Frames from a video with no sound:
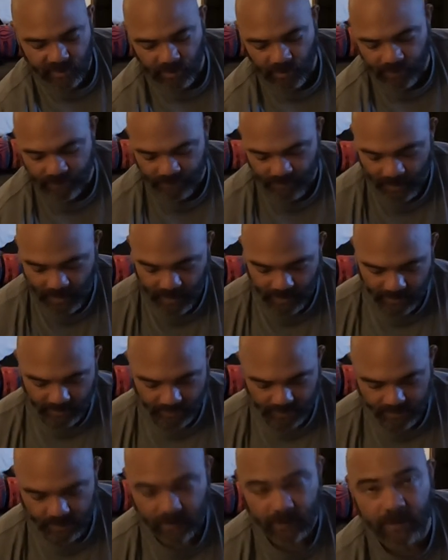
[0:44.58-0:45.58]
so I've got
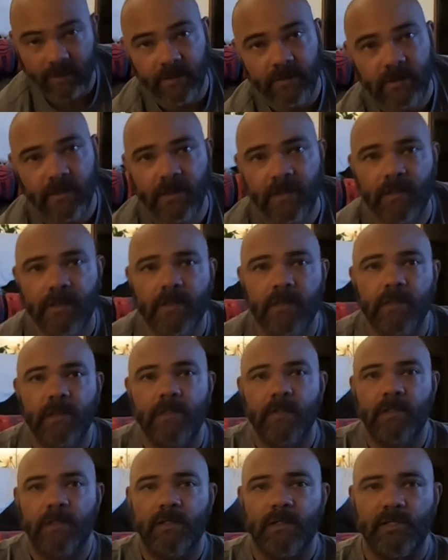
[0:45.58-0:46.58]

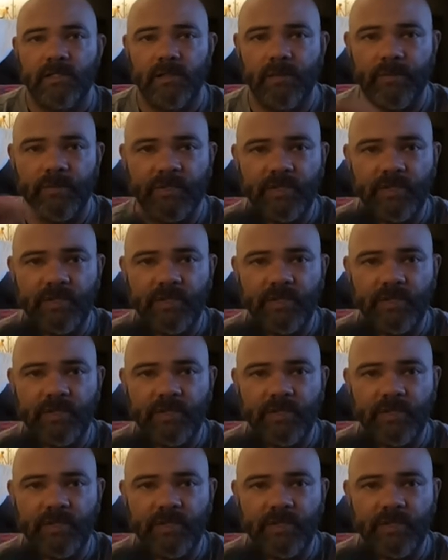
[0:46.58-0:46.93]
some